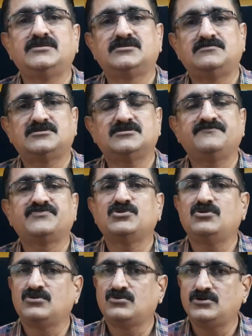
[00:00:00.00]
symptom,
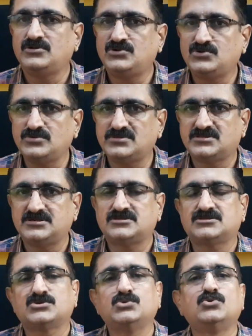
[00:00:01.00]
you are going to
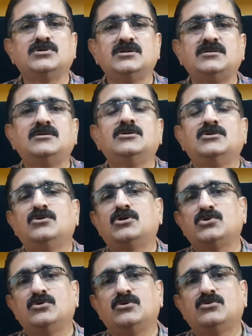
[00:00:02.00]
search Google or
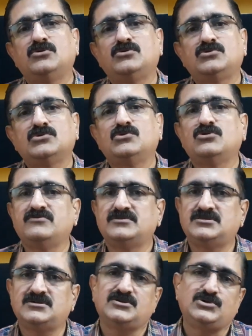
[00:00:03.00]
you are going to go with
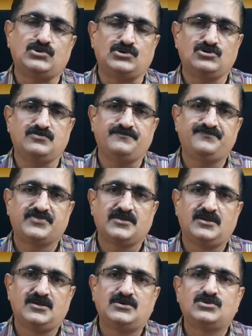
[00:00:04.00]
the YouTube.
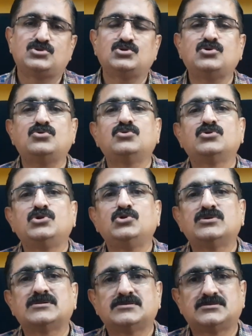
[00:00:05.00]
So
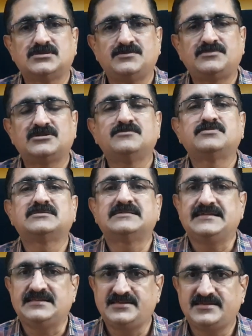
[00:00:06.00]
your symptoms
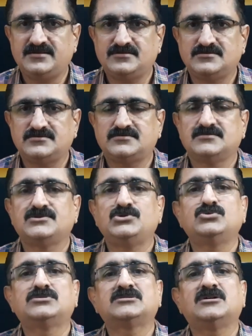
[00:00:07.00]
increases,
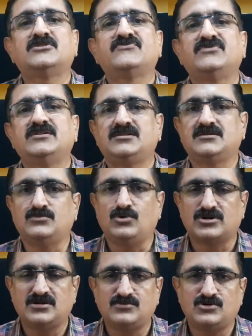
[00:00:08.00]
you start fearing
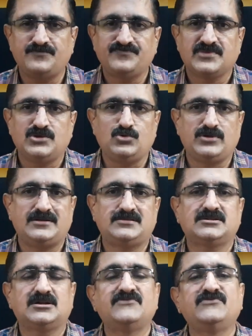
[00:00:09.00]
more and more, you get
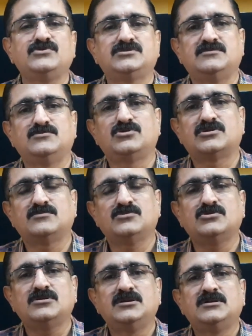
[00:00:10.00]
confused more and
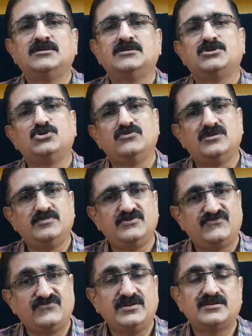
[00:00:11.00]
more, you will be
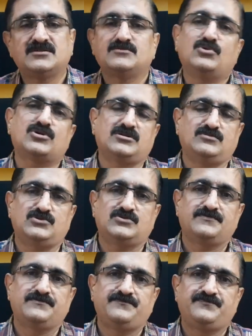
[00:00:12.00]
fearing more and more.
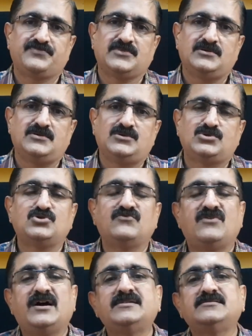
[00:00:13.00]
So
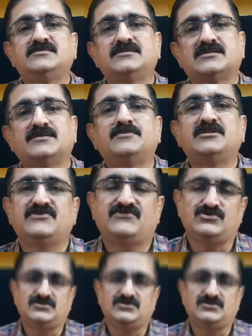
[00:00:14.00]
what is the remedy for